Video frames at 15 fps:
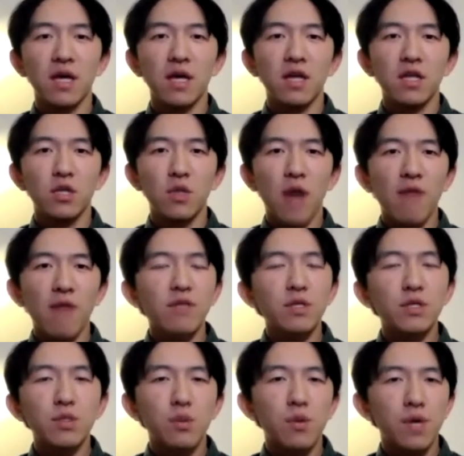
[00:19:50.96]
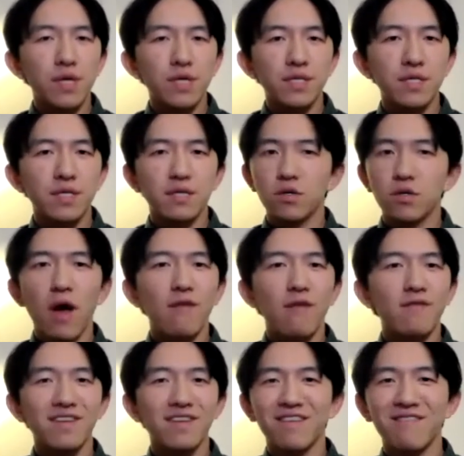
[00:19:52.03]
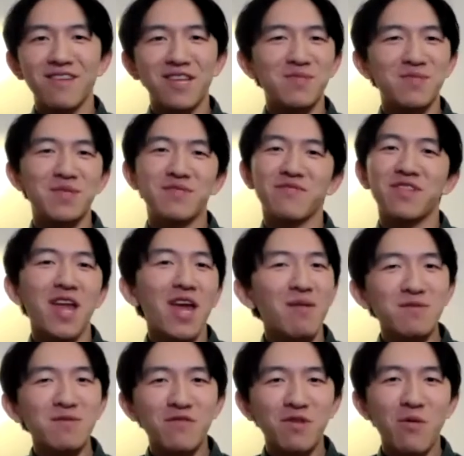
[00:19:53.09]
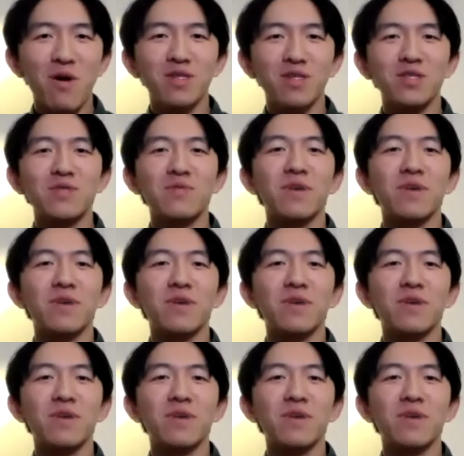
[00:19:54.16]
do you have any stories? You don't have to give any specific names if you don't want to,